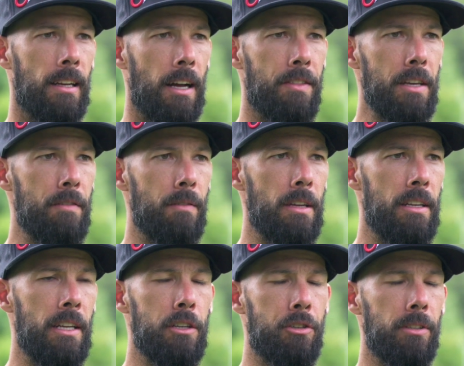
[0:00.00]
I think
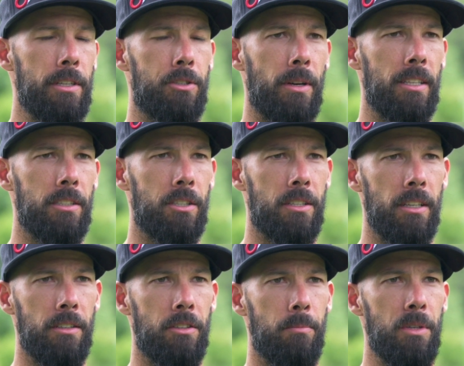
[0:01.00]
initially
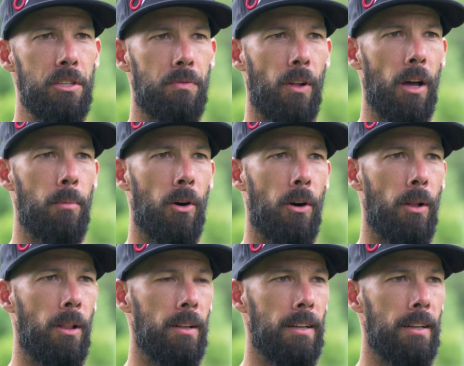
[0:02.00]
transitioning to beach volleyball,